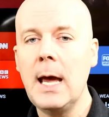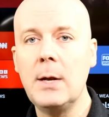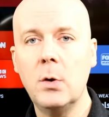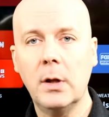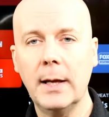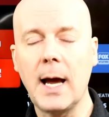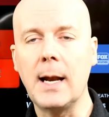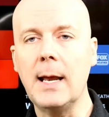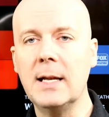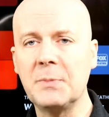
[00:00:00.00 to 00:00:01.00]
and you click
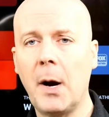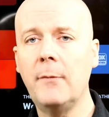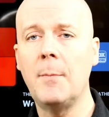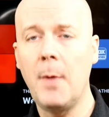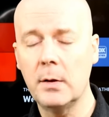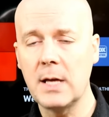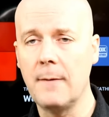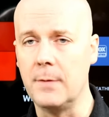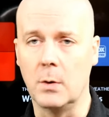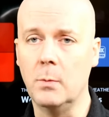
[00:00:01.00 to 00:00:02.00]
on it and it's part of a
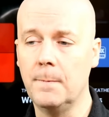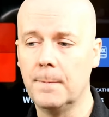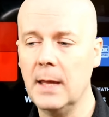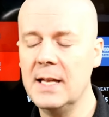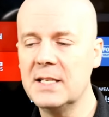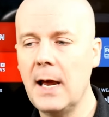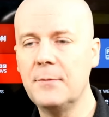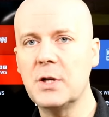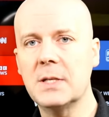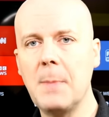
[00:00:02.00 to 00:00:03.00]
multi-view, instead
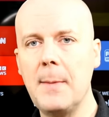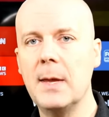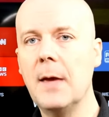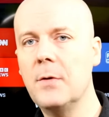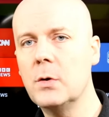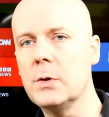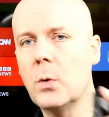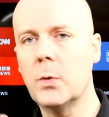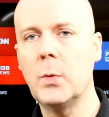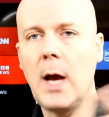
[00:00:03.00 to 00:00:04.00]
of just maybe giving you two
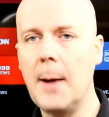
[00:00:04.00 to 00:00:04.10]
or three